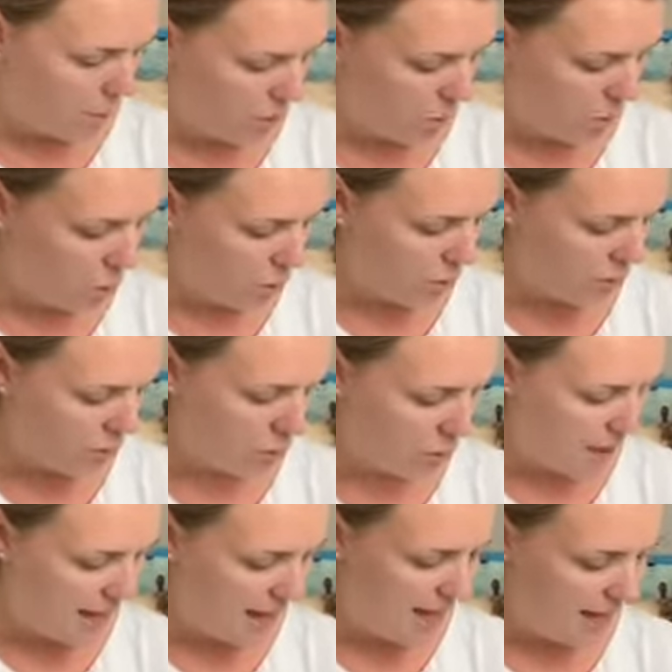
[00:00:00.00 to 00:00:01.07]
the wolves were
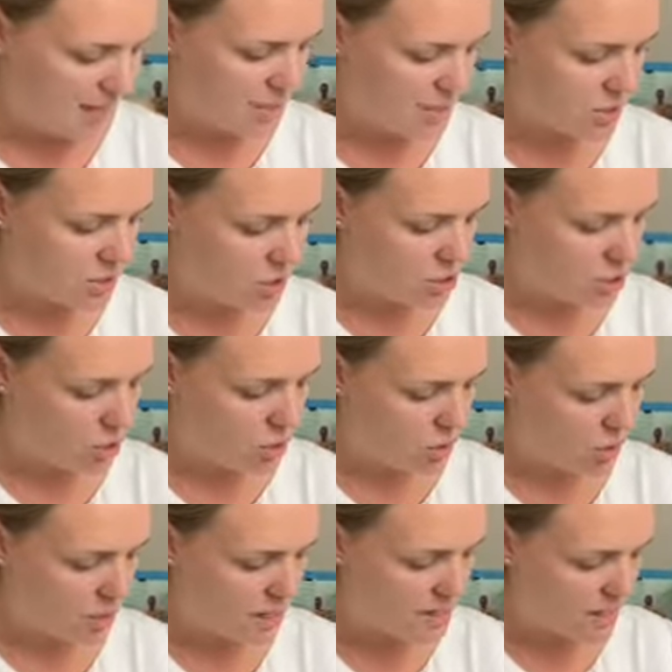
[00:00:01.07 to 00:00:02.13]
making such a
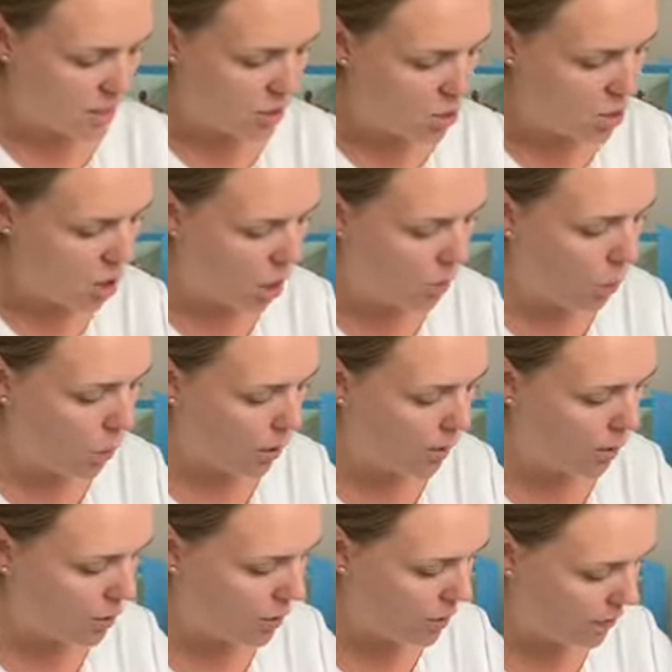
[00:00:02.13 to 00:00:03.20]
noise that no
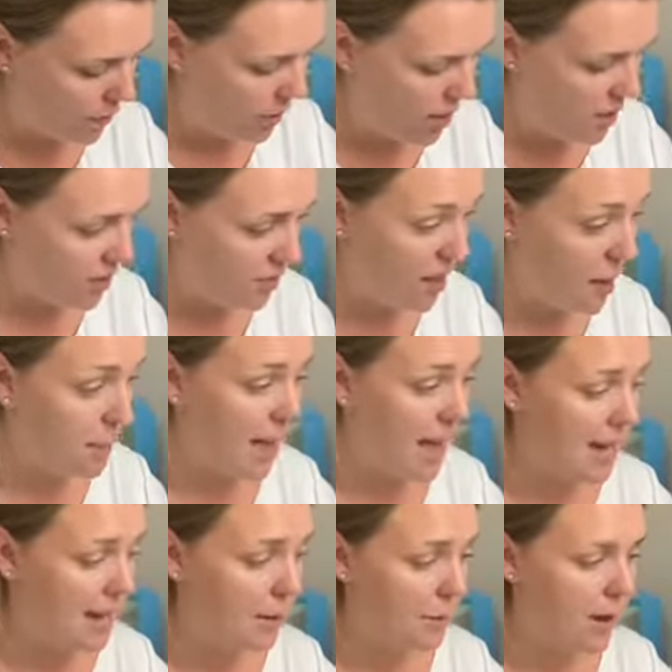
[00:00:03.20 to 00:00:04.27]
one could have heard them
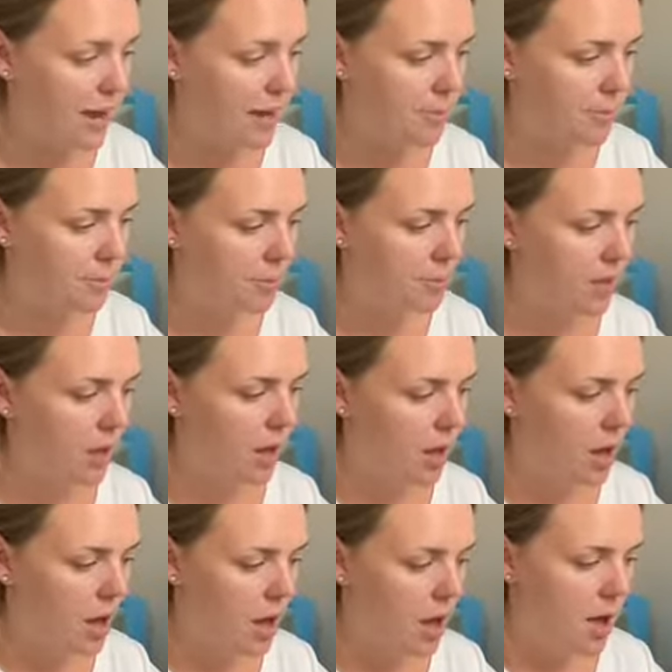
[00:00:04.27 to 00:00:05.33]
anyway.
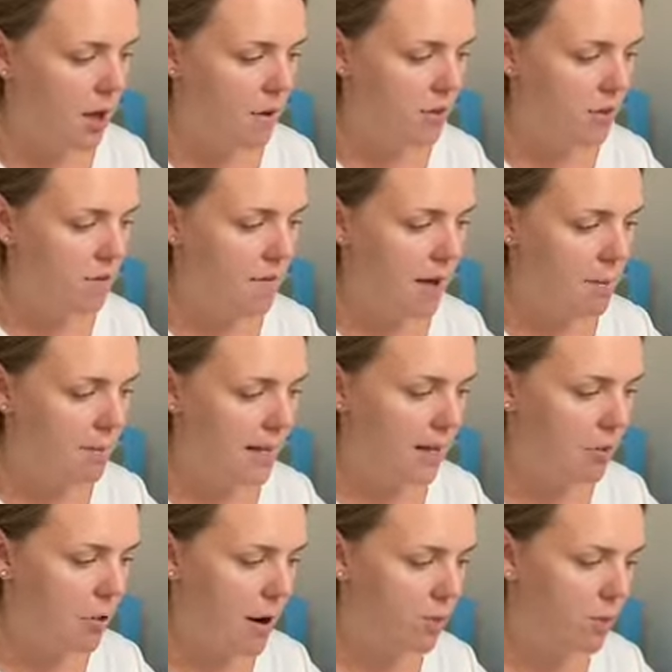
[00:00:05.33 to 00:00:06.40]
The family
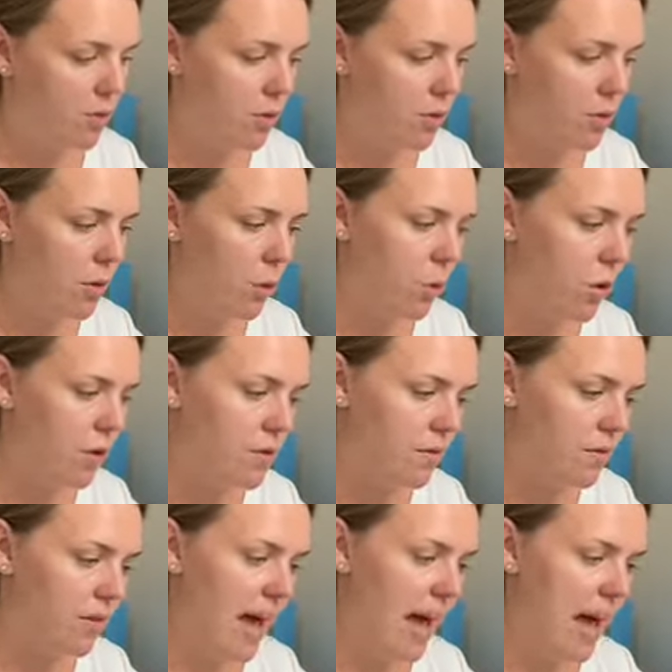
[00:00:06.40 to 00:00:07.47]
crept through the walls
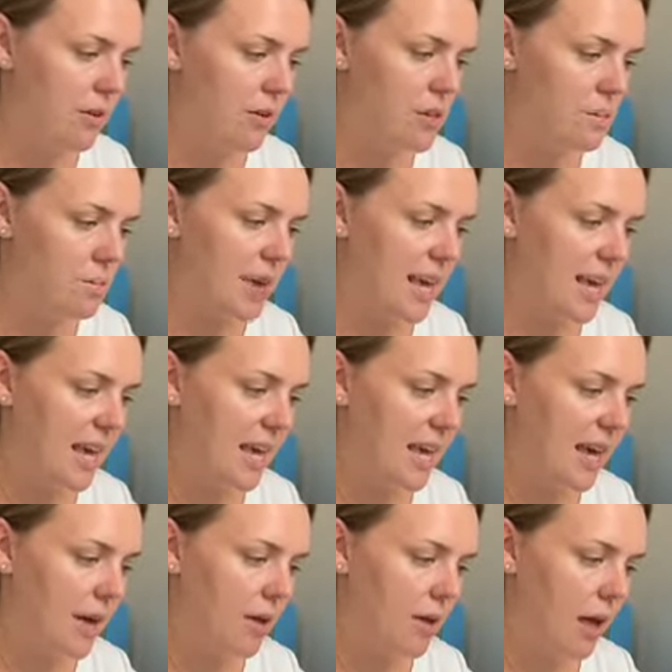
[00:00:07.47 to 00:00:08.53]
of the house,
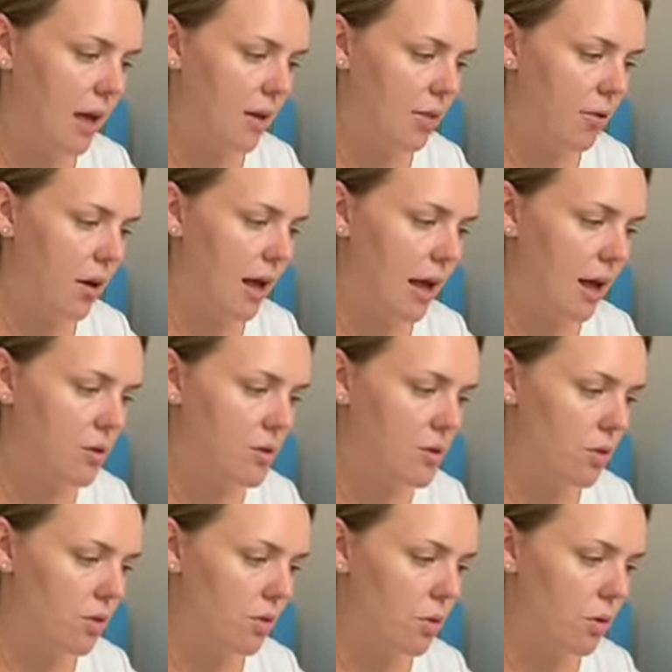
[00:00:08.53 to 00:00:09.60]
peeking out
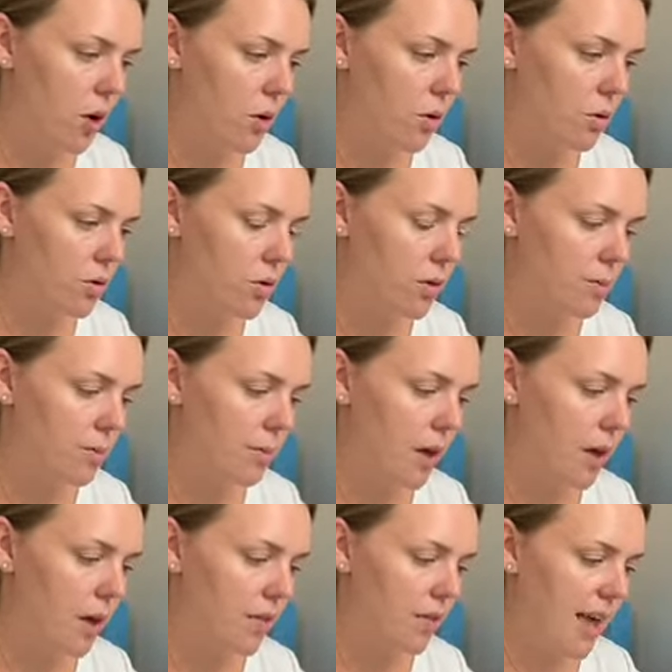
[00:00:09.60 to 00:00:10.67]
through holes
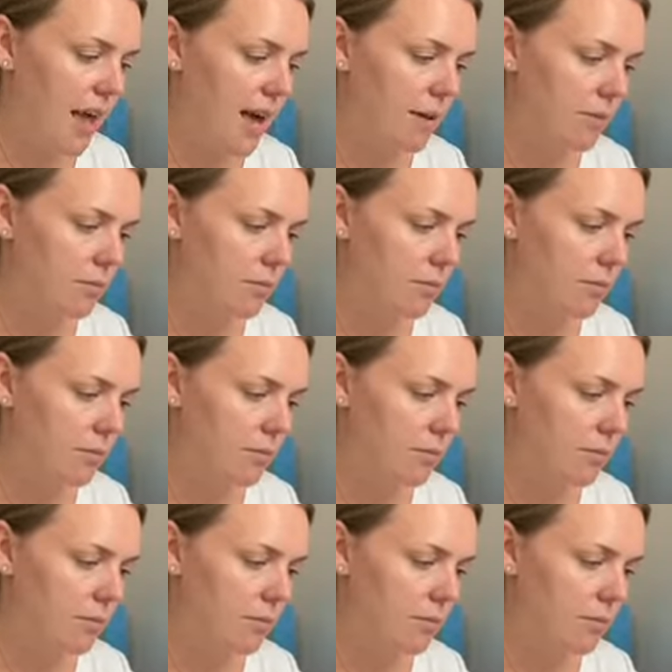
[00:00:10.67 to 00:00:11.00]
of the eye.